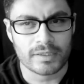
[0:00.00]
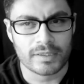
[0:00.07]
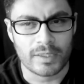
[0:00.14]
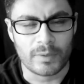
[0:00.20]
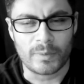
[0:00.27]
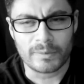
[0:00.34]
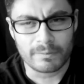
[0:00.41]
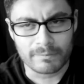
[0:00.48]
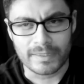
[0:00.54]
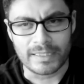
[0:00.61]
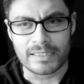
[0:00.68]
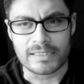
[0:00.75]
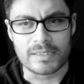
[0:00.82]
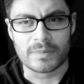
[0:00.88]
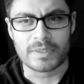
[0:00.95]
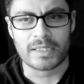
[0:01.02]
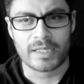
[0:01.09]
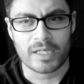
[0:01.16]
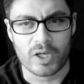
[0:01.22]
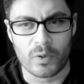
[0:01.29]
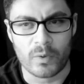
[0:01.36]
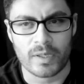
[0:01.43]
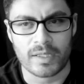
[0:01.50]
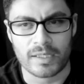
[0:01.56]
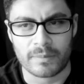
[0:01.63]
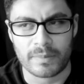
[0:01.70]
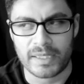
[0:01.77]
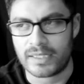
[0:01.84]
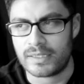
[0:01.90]
They would need something like
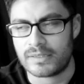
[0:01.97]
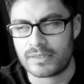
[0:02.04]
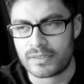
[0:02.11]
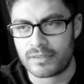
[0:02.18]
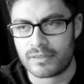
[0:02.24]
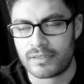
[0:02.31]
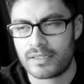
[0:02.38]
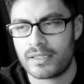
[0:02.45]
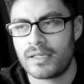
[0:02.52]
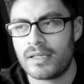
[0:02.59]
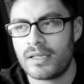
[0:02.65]
acrylic paint or